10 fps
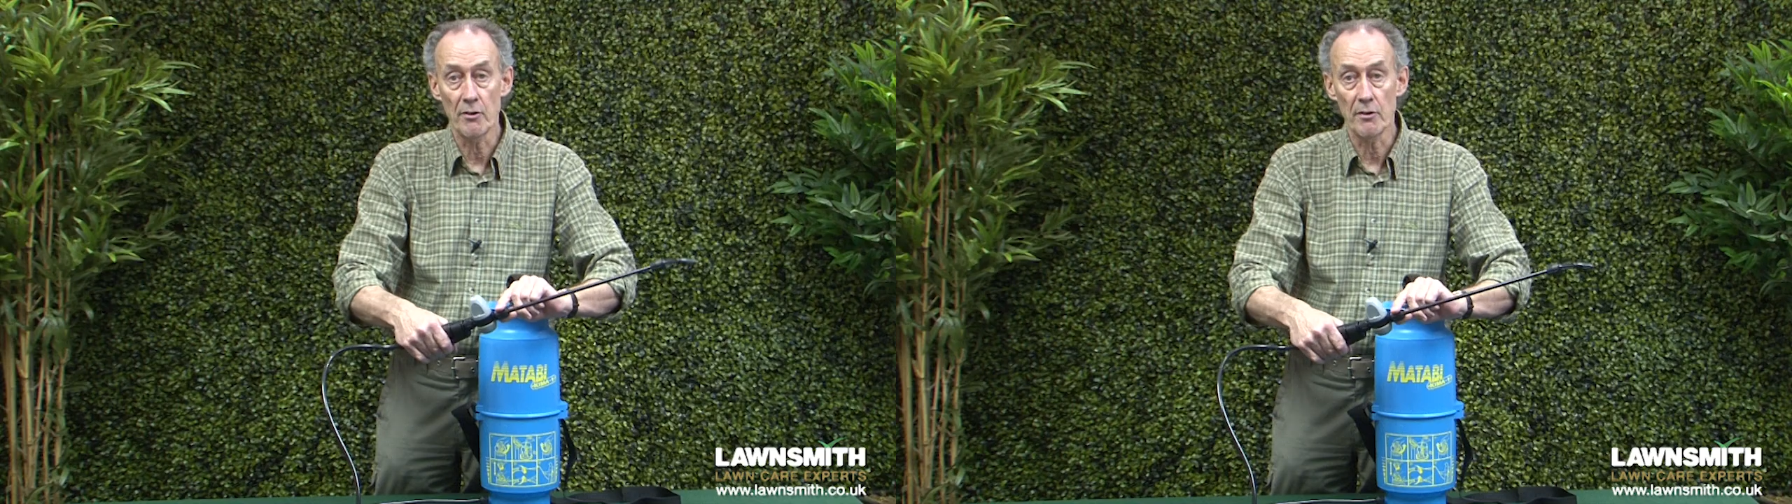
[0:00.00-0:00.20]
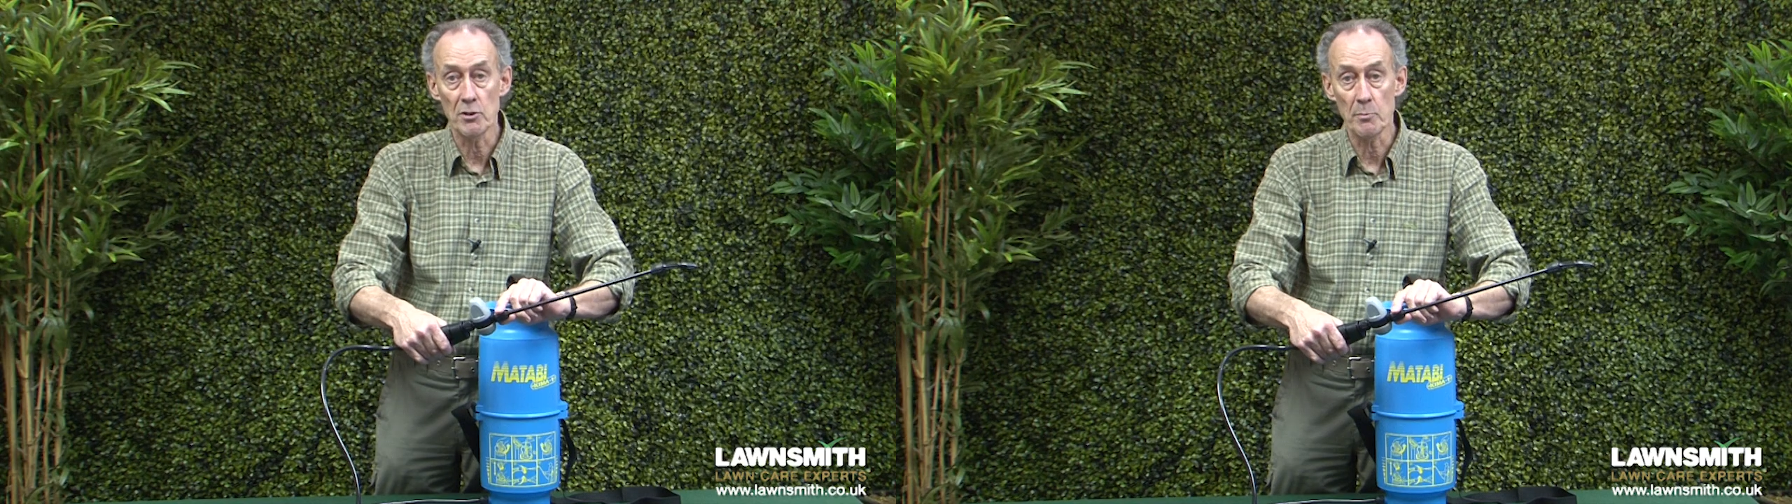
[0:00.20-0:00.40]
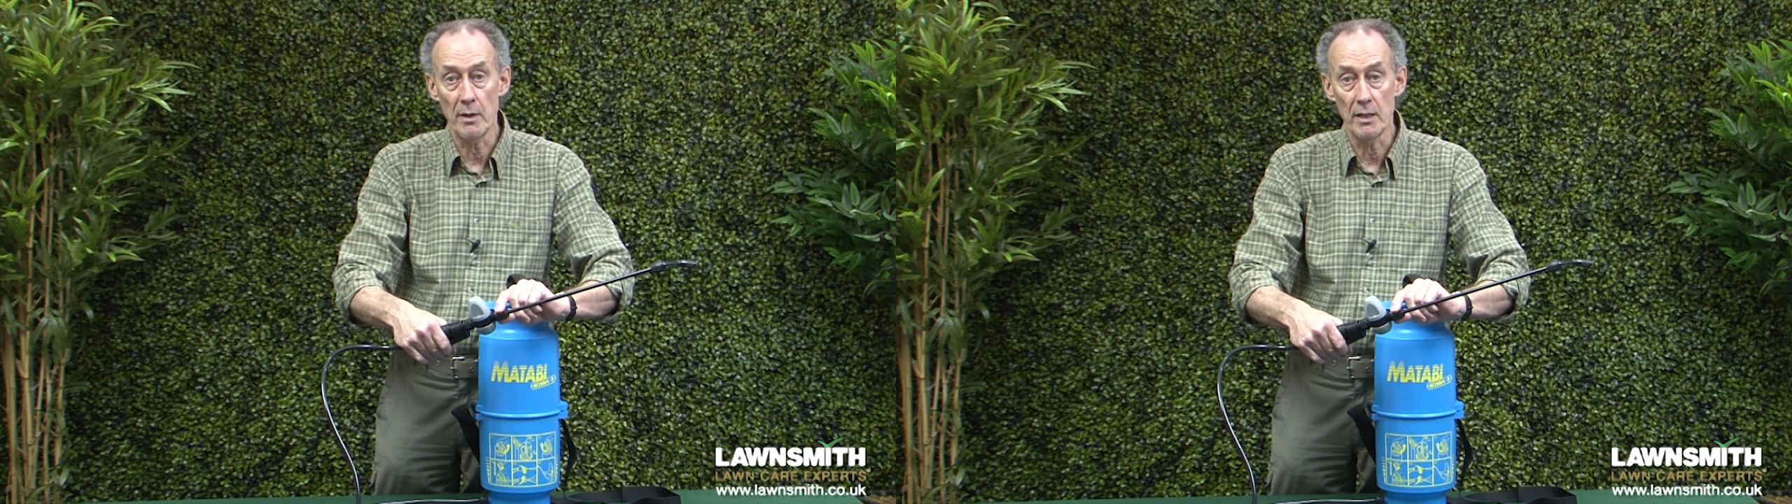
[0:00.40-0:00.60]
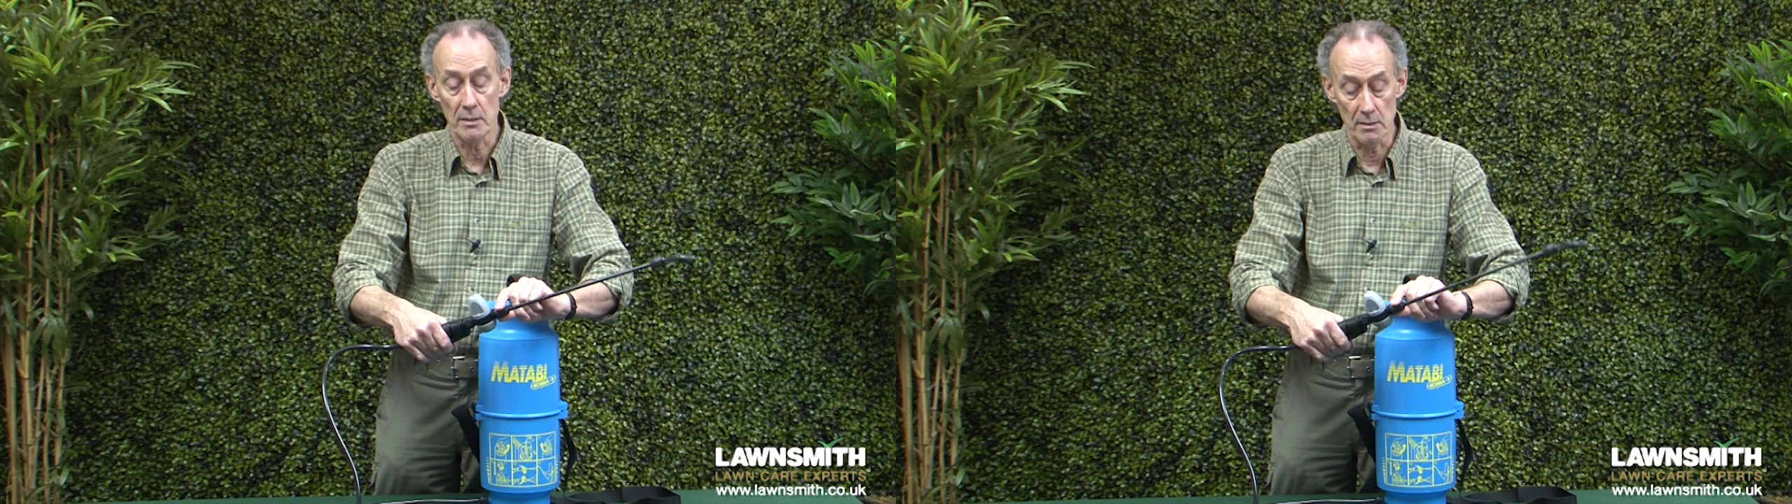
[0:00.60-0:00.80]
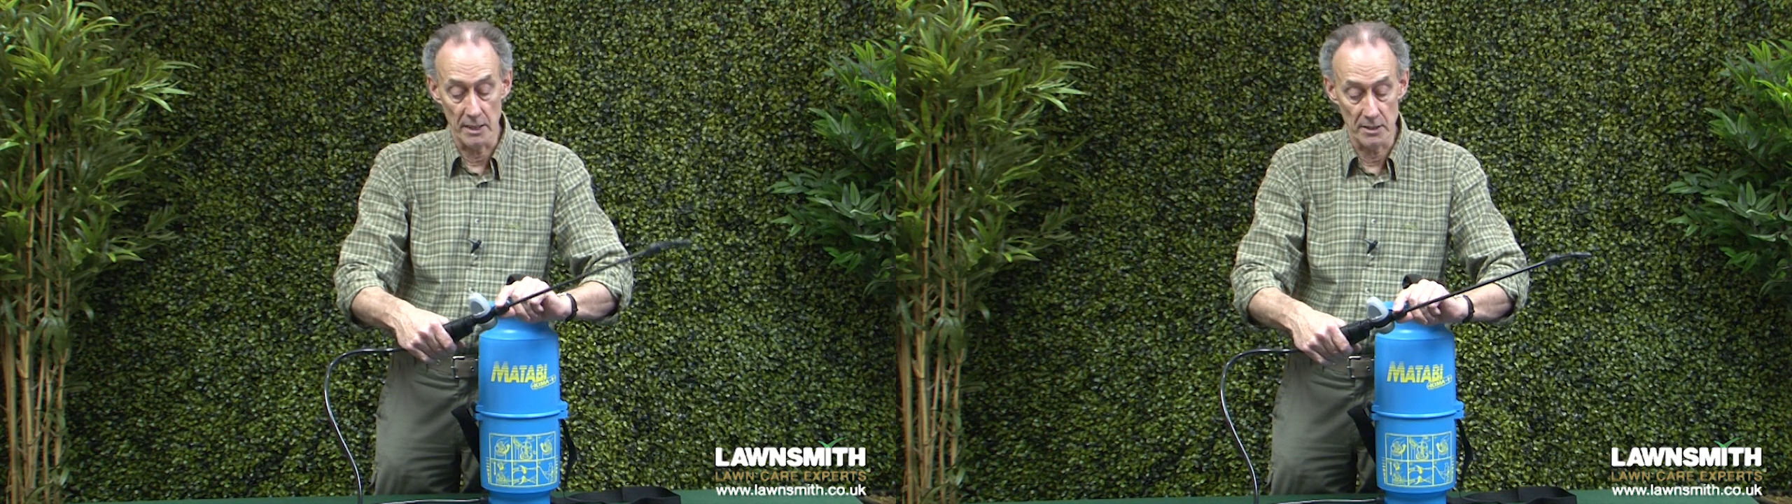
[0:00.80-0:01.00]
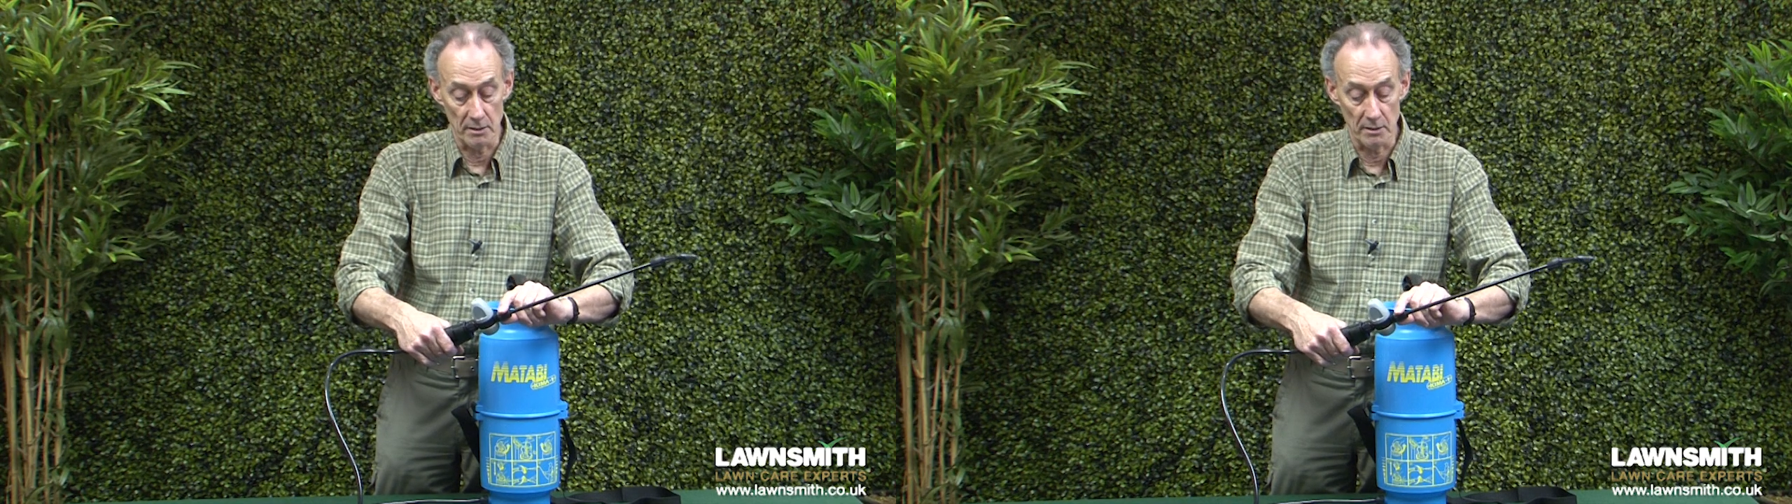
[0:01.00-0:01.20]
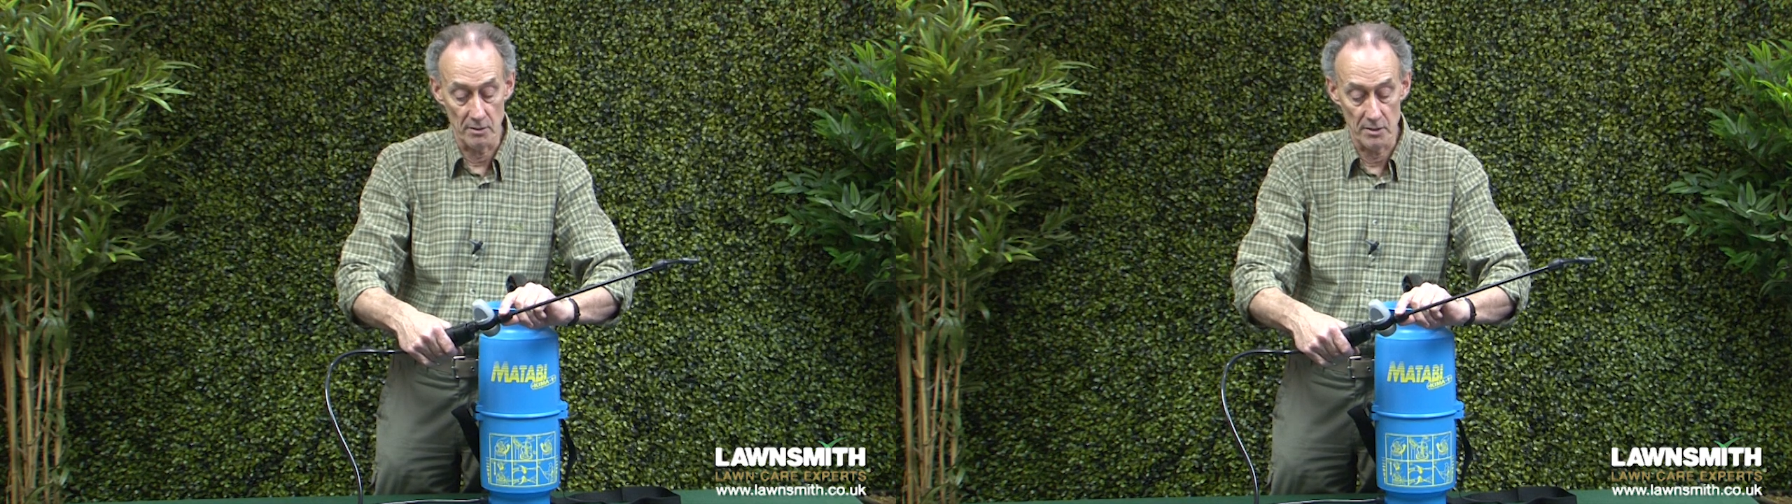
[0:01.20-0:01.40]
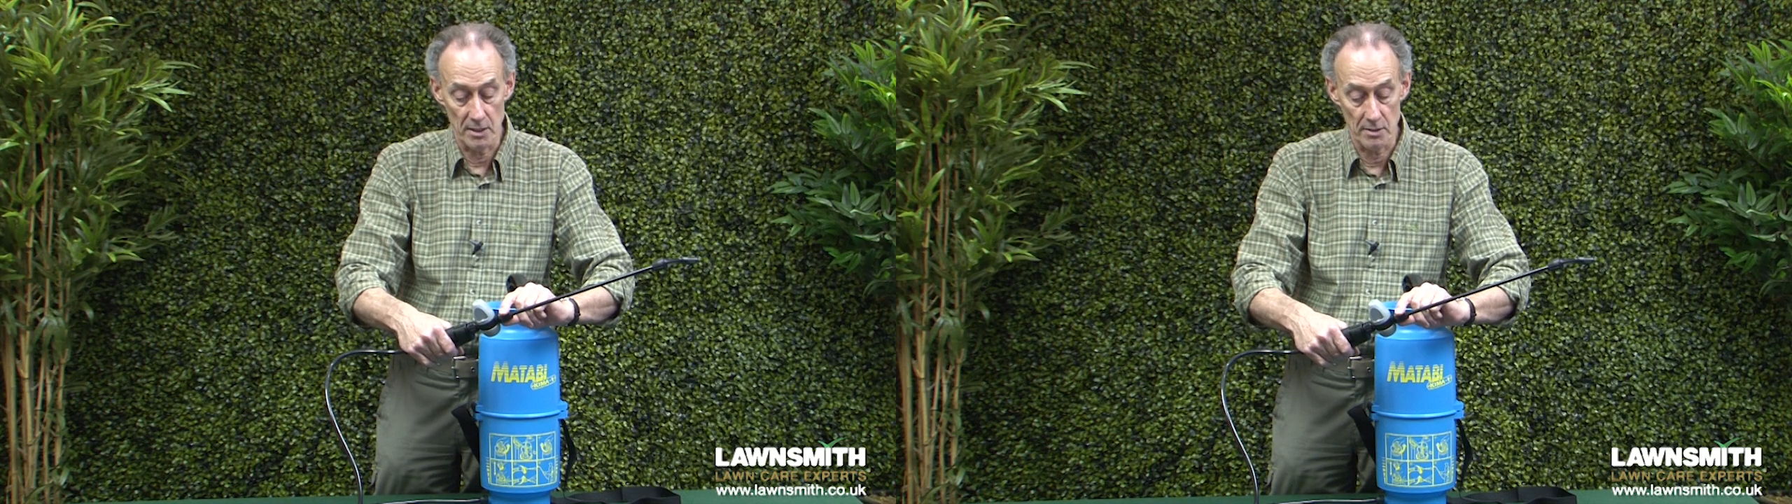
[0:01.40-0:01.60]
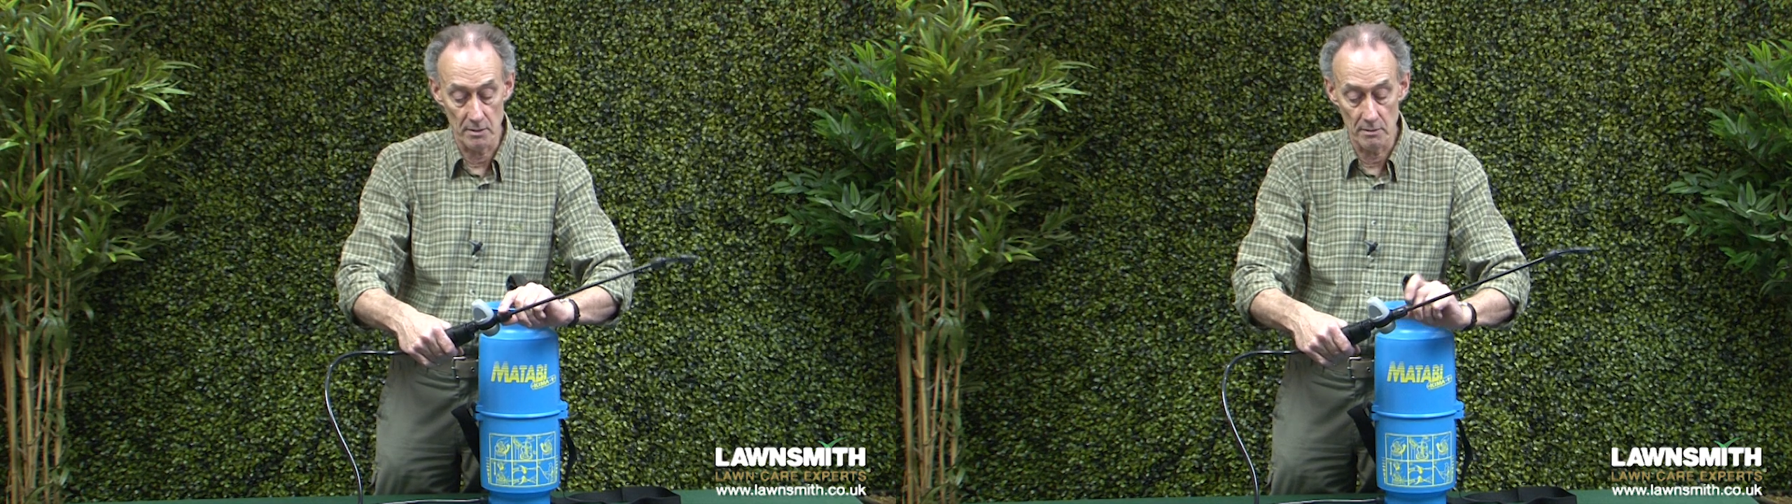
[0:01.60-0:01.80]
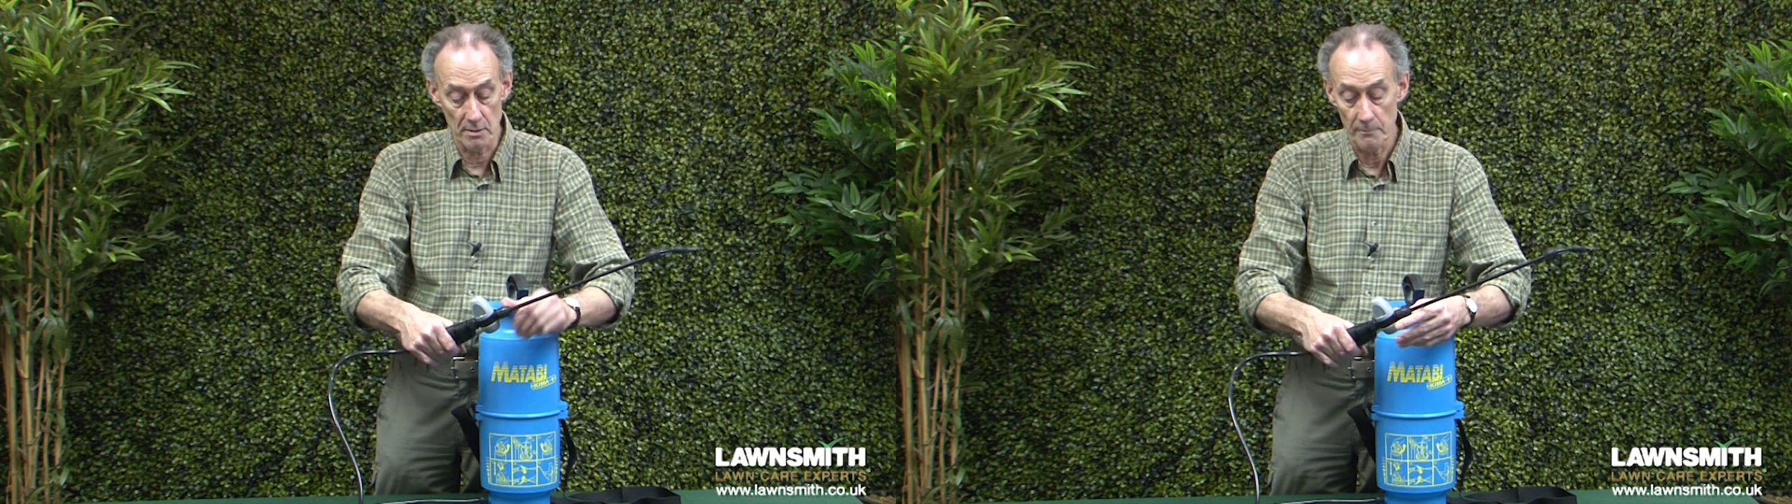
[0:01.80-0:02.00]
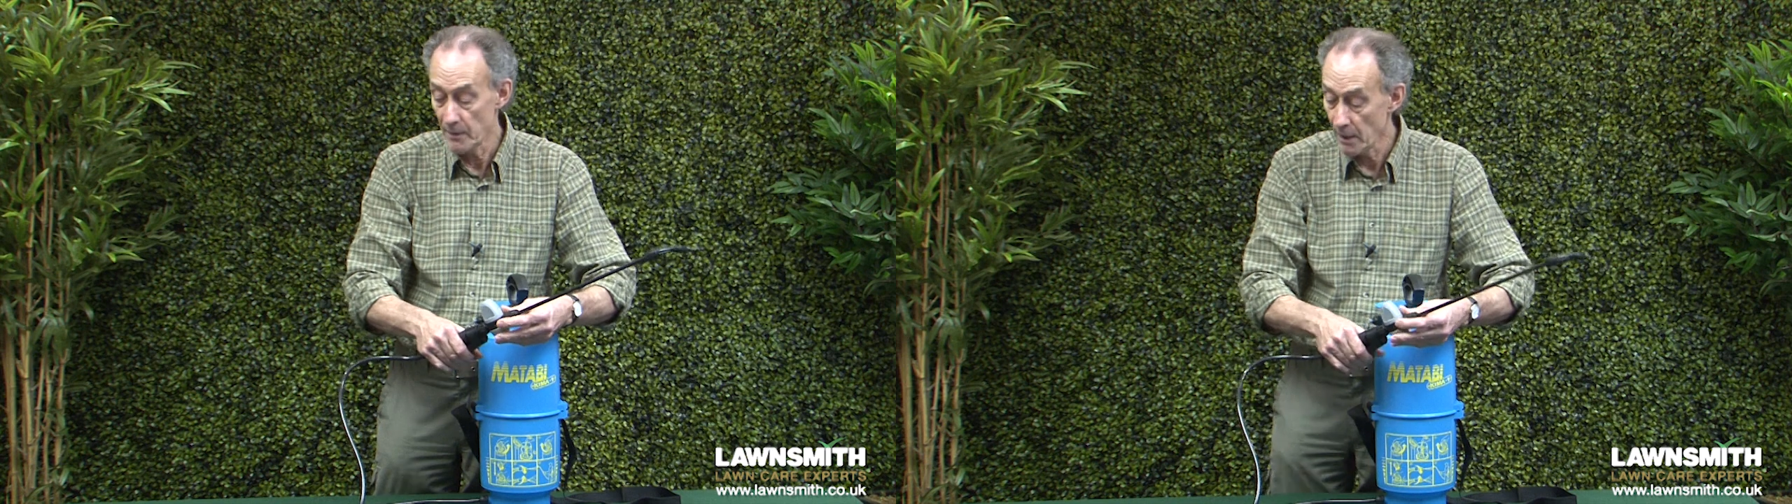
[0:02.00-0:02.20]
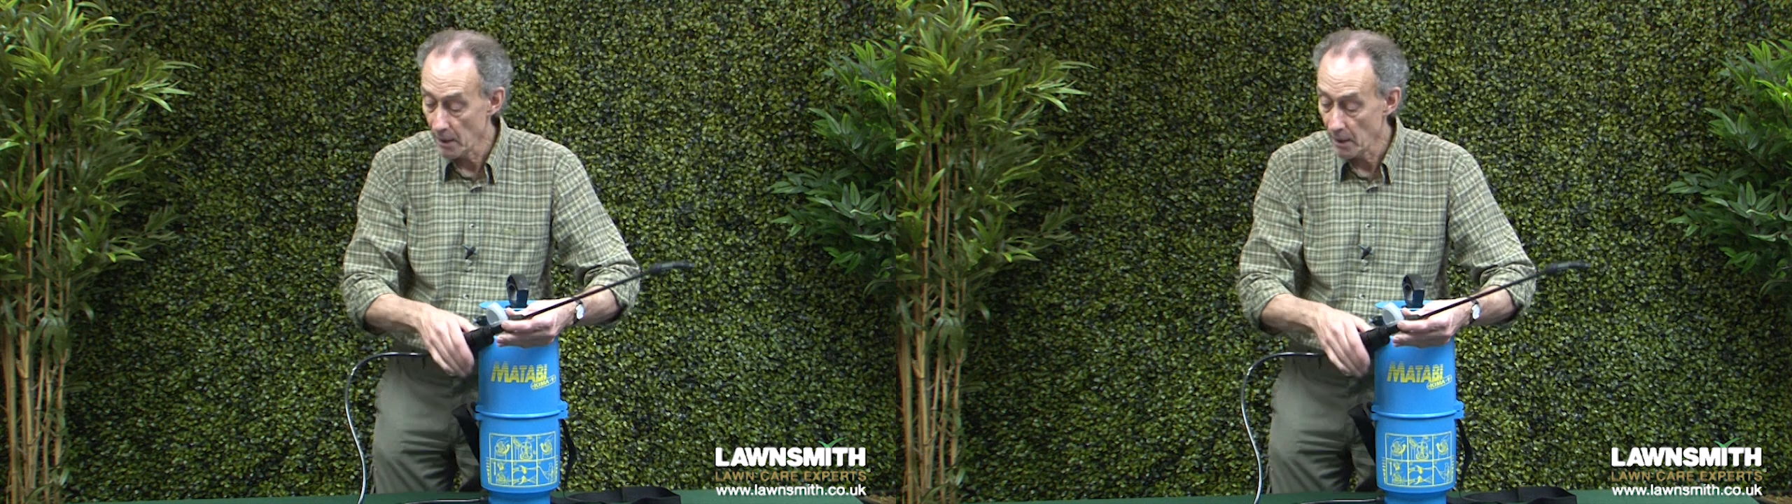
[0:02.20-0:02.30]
so that the spray is nice and consistent.